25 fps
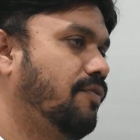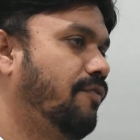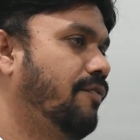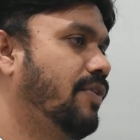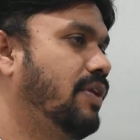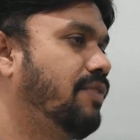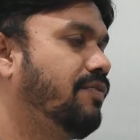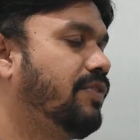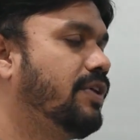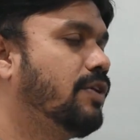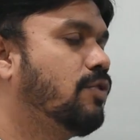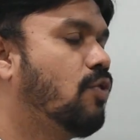
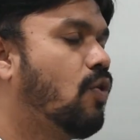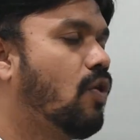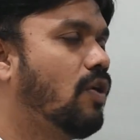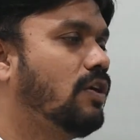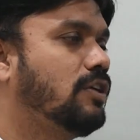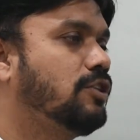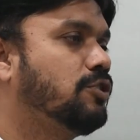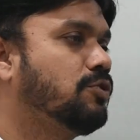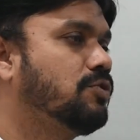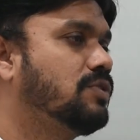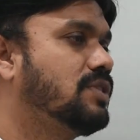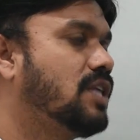When we go
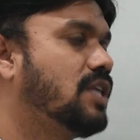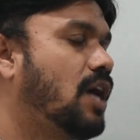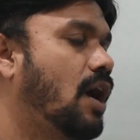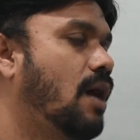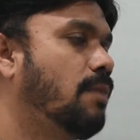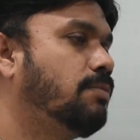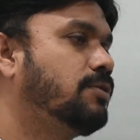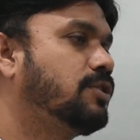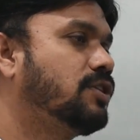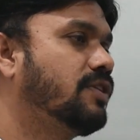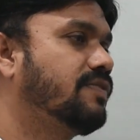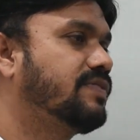and choose the
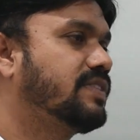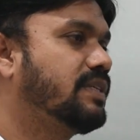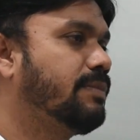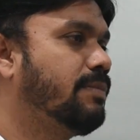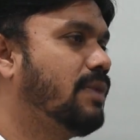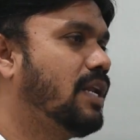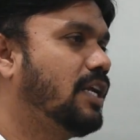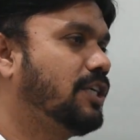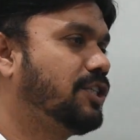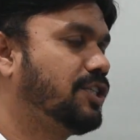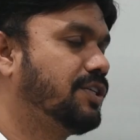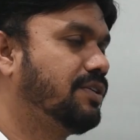option of
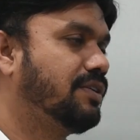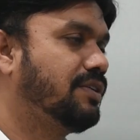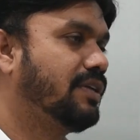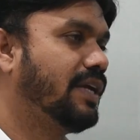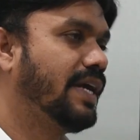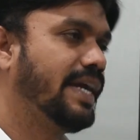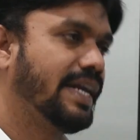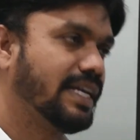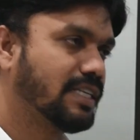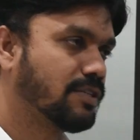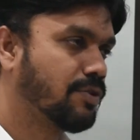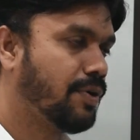simulation,
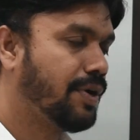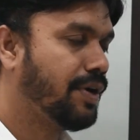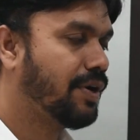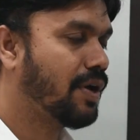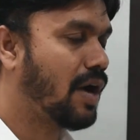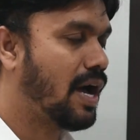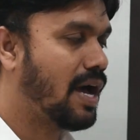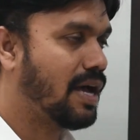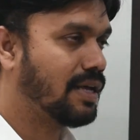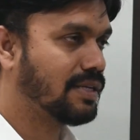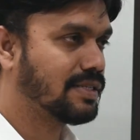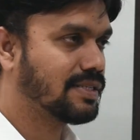it is going to
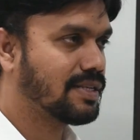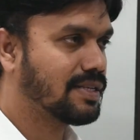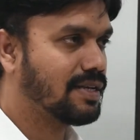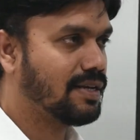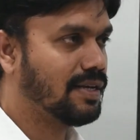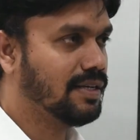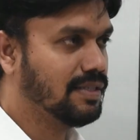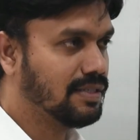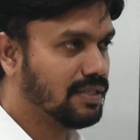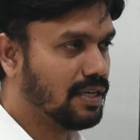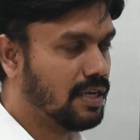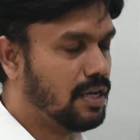ask
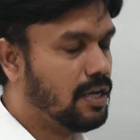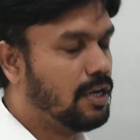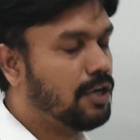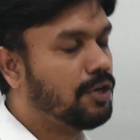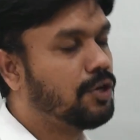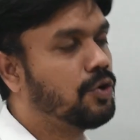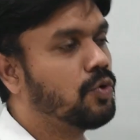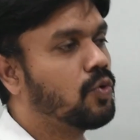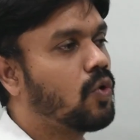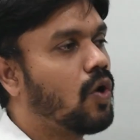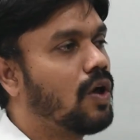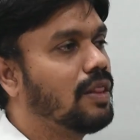us
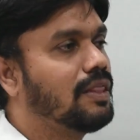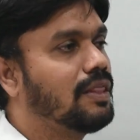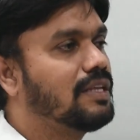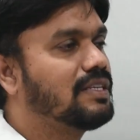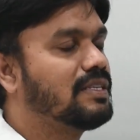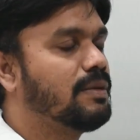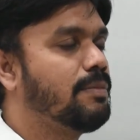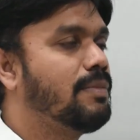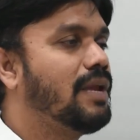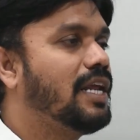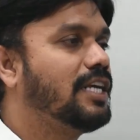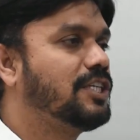to call the
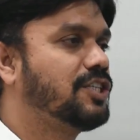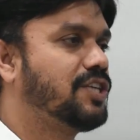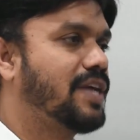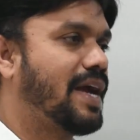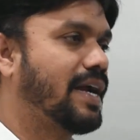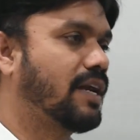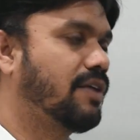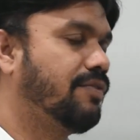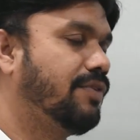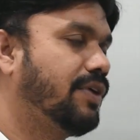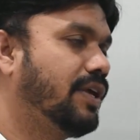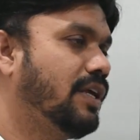simulation
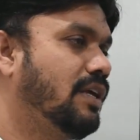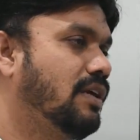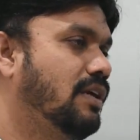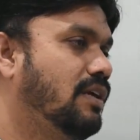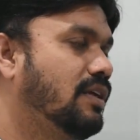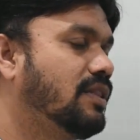activity.